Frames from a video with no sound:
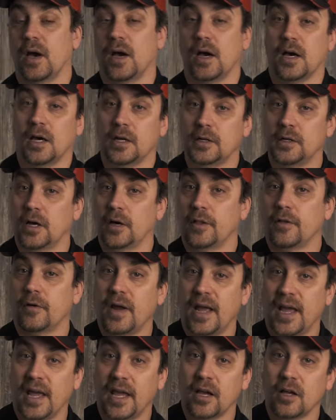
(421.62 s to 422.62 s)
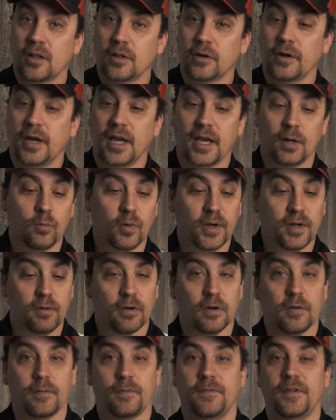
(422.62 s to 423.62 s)
another angler, and we
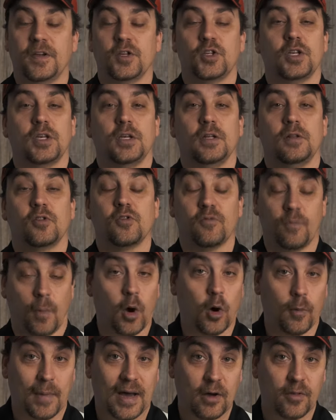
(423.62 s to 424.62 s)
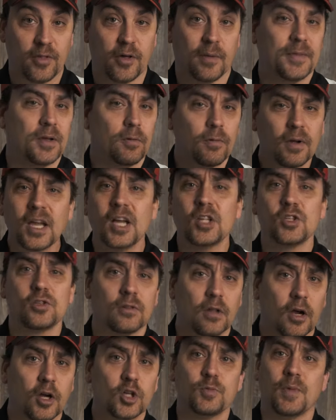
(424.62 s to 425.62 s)
were fishing smallmouth up there. We were catching
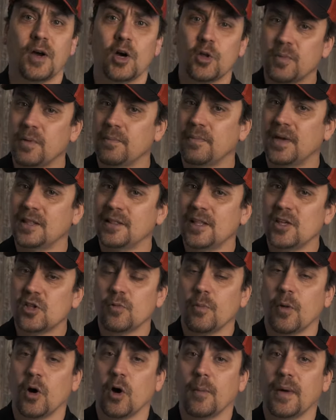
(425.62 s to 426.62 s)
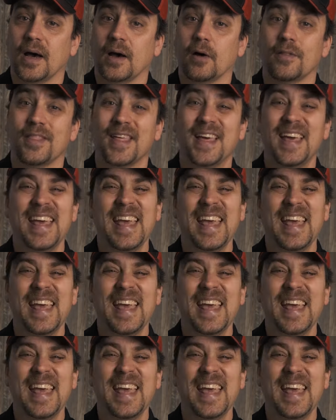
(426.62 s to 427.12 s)
largemouth, but mainly smallmouth.